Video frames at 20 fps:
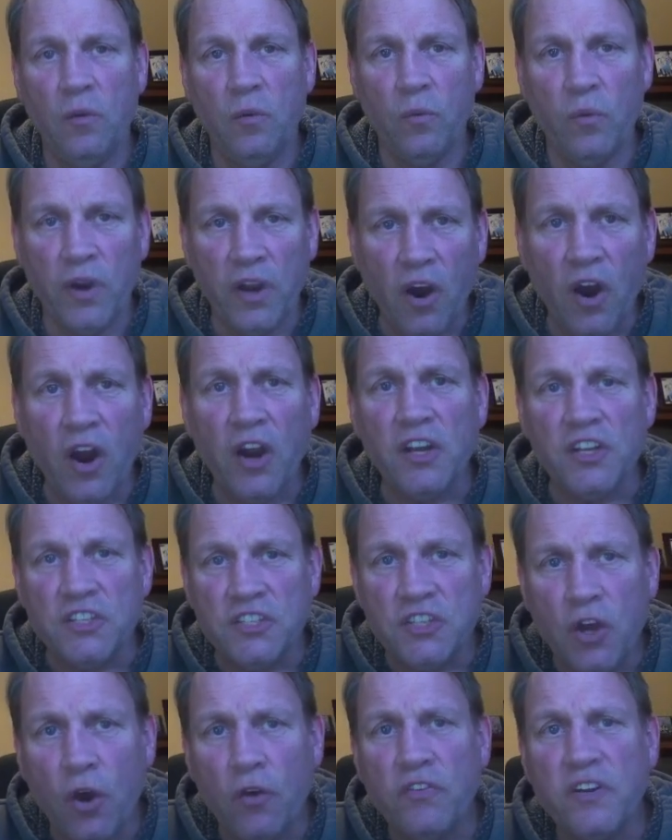
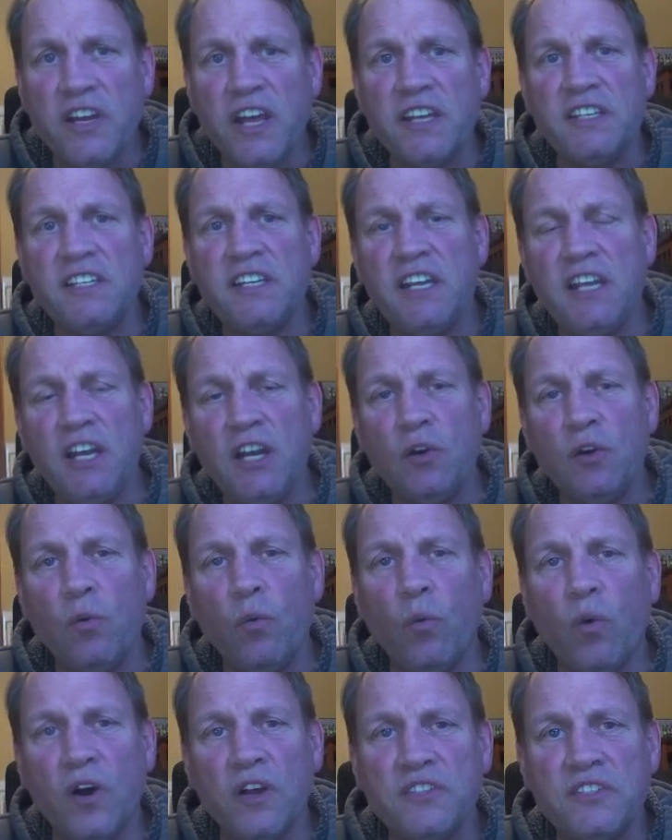Regardless, COVID 19
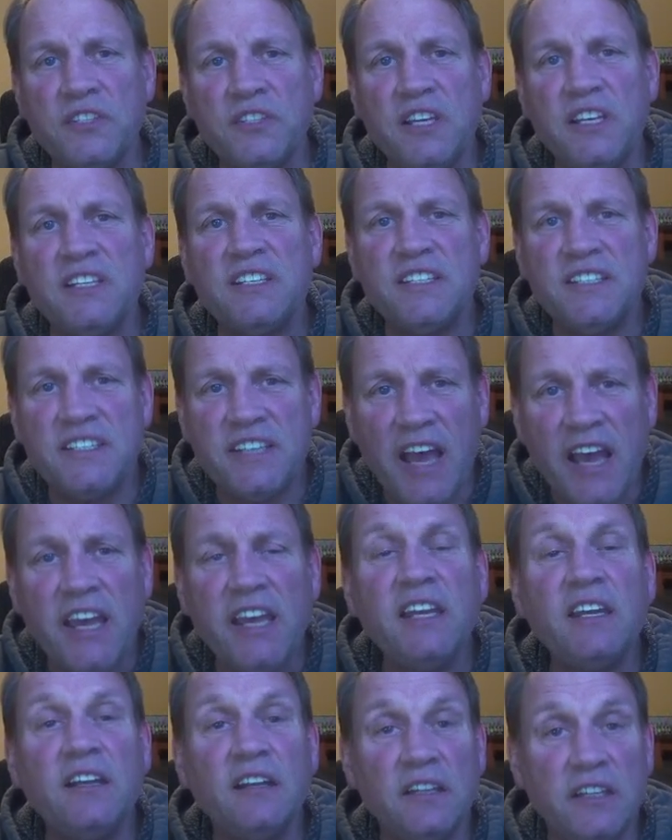was the second